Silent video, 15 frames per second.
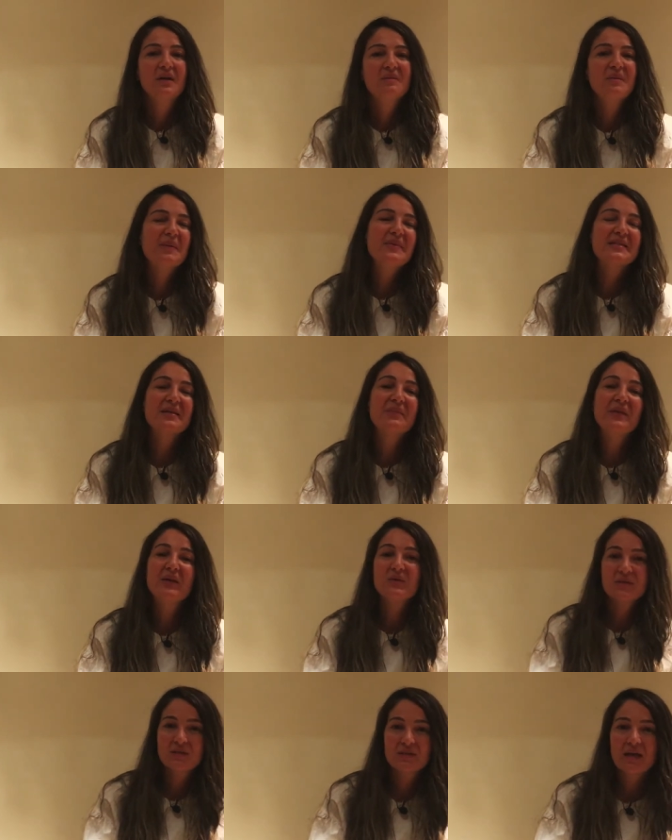maybe something
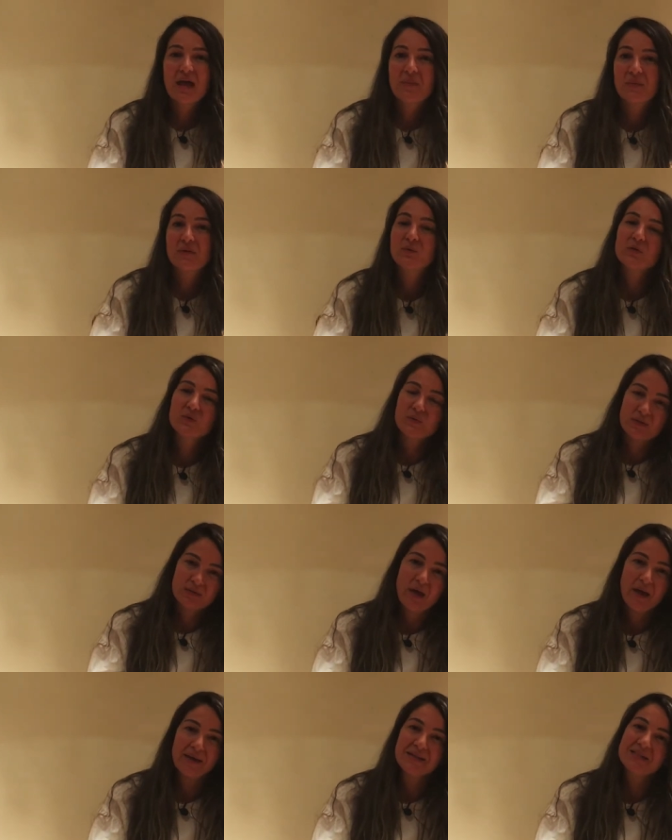was gonna happen which was
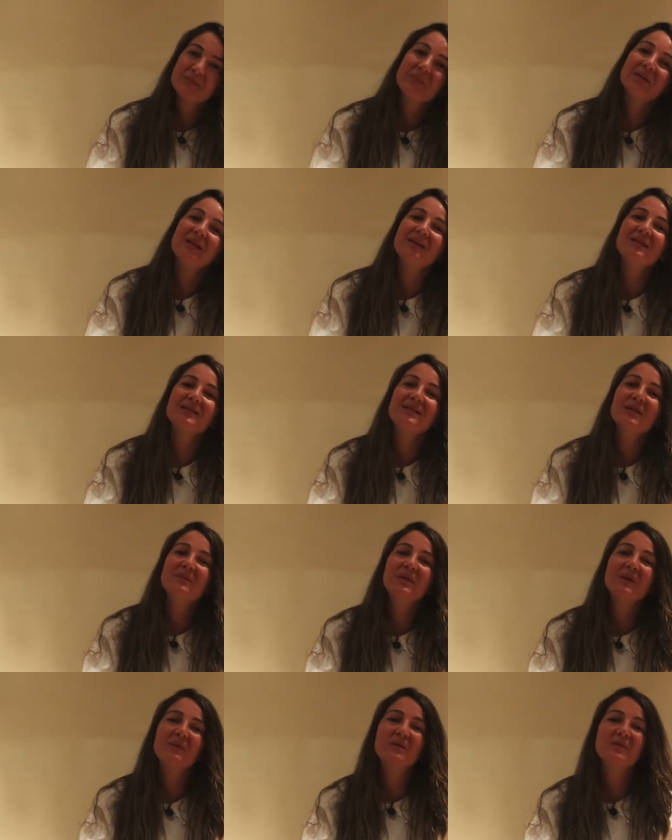nice but at the same
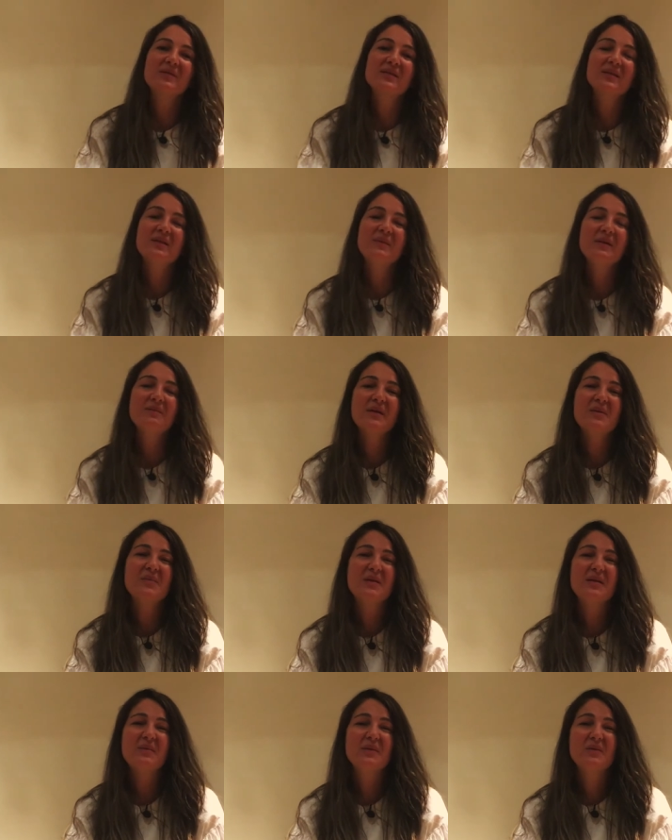time it was gonna be
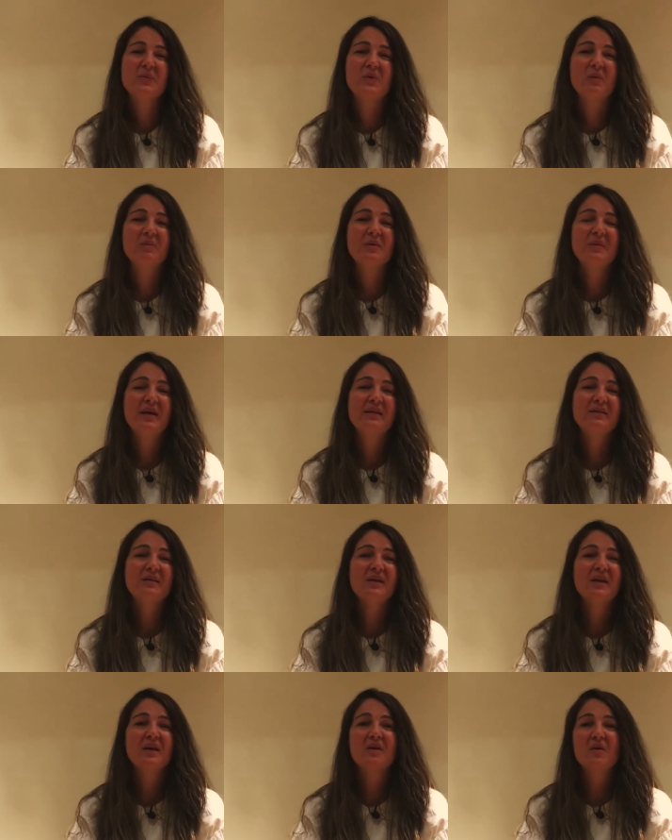maybe a bit
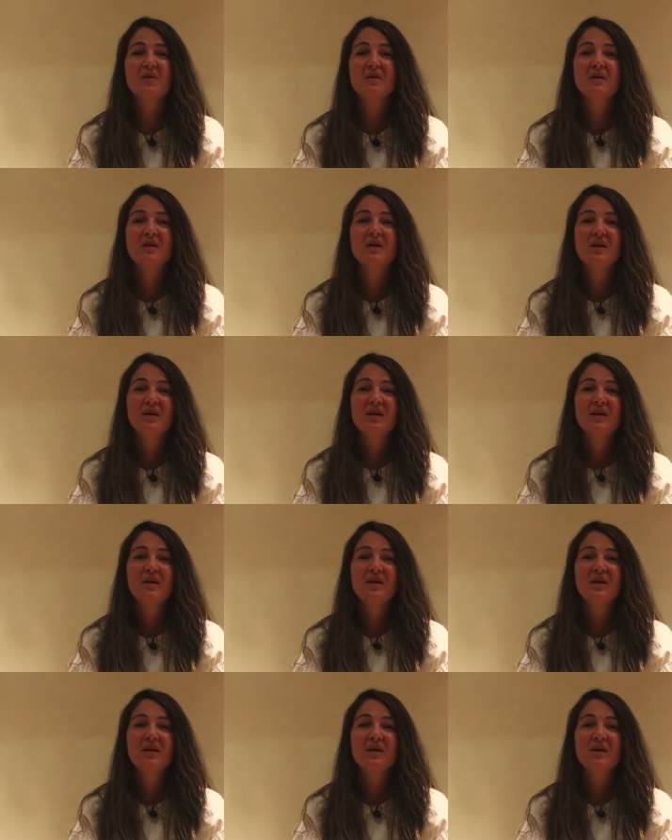problematic or